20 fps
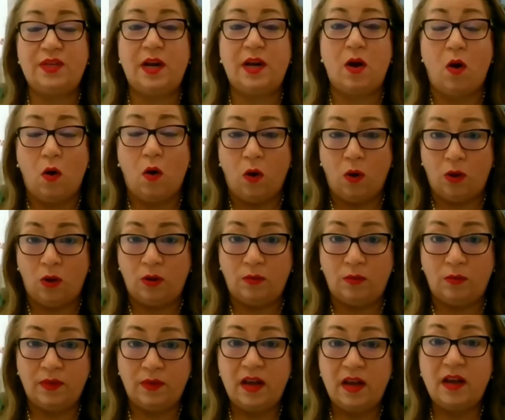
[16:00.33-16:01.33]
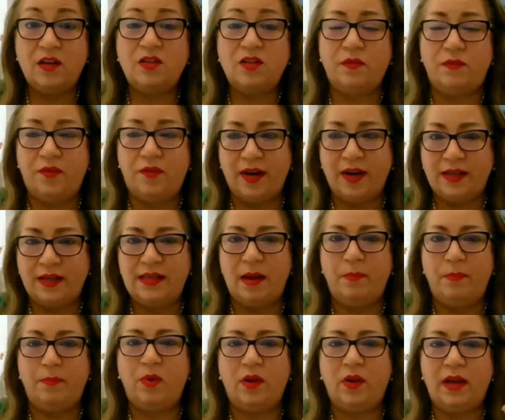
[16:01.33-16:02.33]
it all. So for
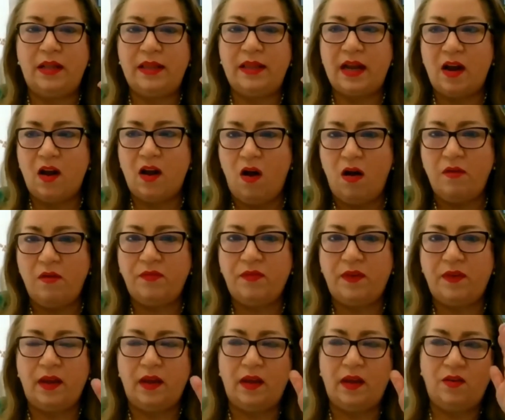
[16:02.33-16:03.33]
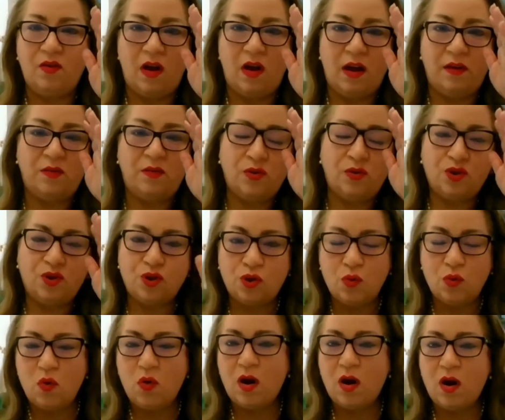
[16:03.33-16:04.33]
example, in the coffee, you have your
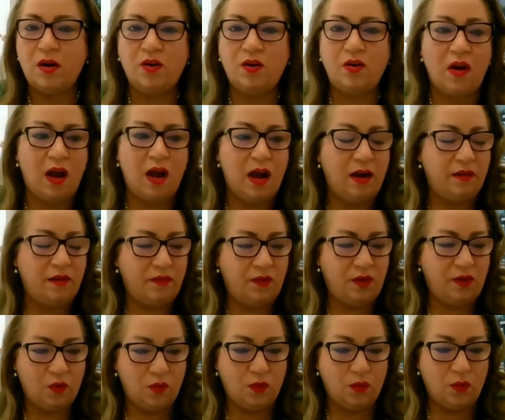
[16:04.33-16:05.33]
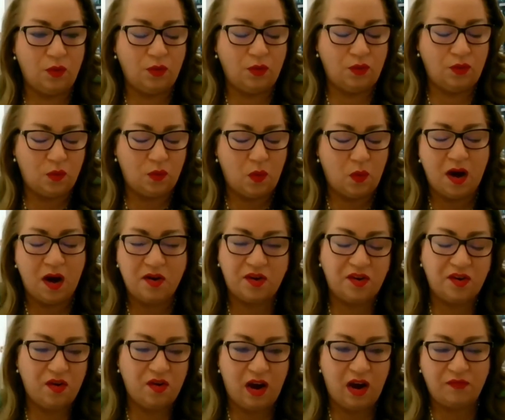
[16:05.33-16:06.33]
sugar, you have your water,
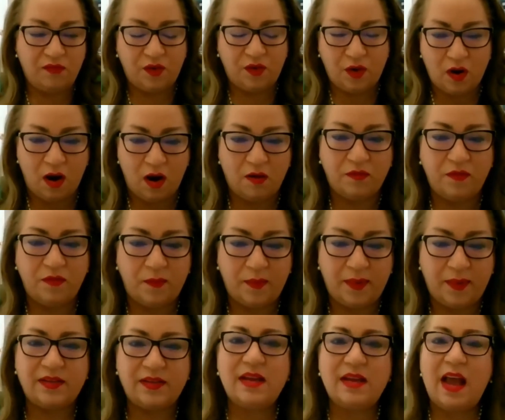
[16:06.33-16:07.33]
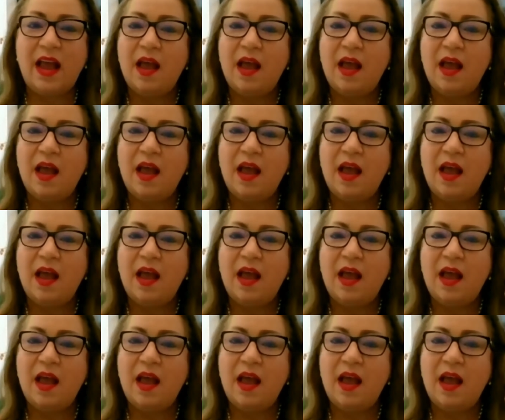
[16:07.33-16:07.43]
you have your coffee beans.